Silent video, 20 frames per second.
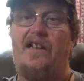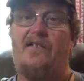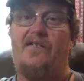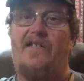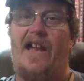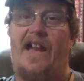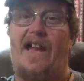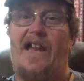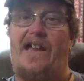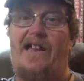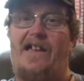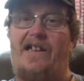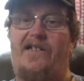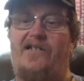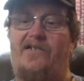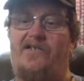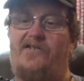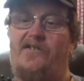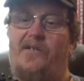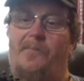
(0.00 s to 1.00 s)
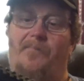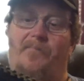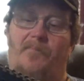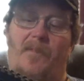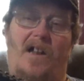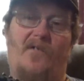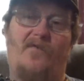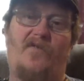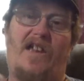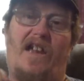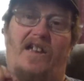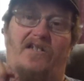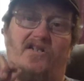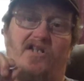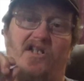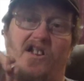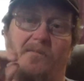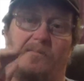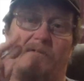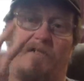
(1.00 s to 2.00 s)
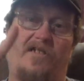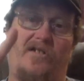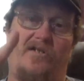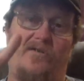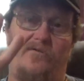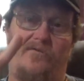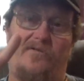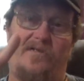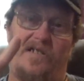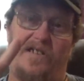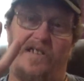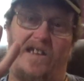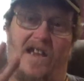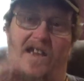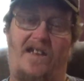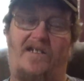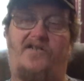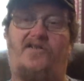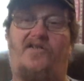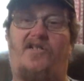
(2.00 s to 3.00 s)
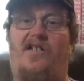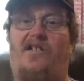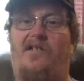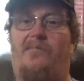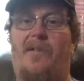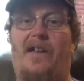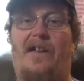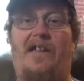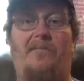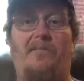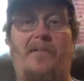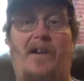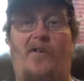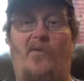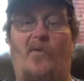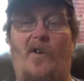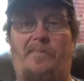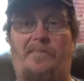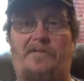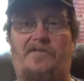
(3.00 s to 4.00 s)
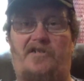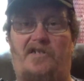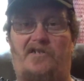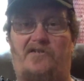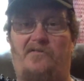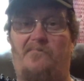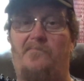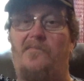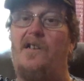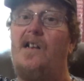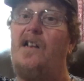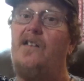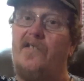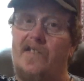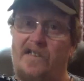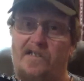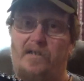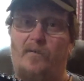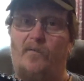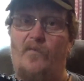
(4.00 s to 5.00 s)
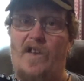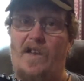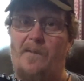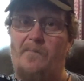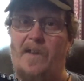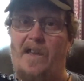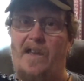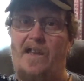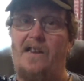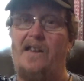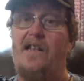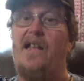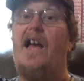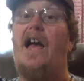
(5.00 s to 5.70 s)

That is modification number 2 to the KSG to make it a better weapon system. This is the Fat Man.